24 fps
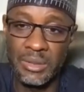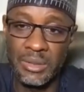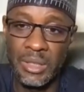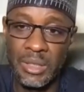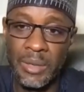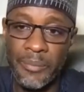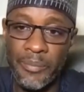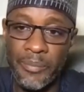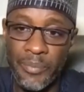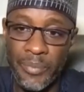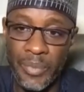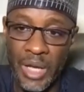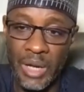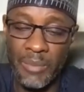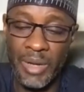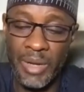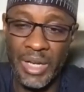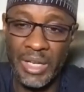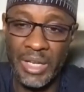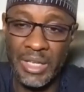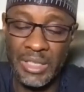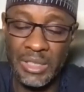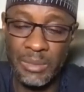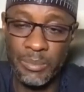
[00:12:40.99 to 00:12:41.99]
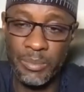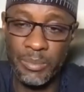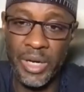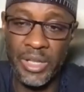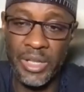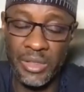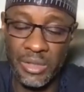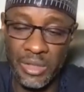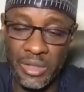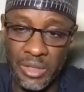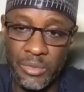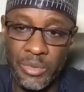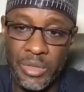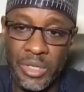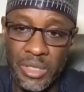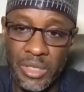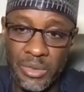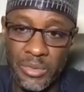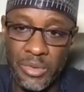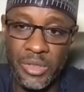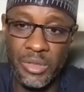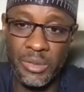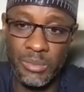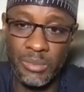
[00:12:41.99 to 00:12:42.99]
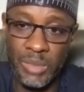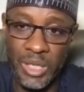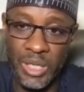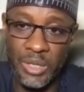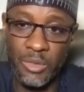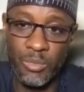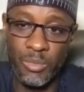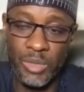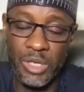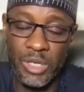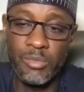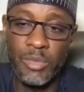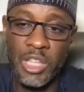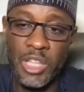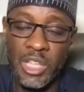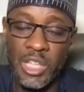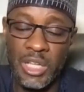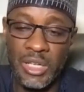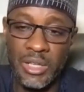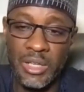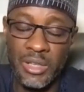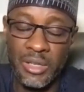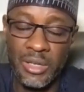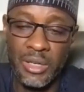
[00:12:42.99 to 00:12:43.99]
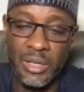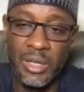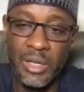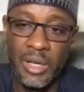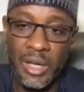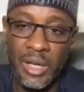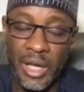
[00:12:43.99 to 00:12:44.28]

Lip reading: I'm an enterprise security risk management specialist.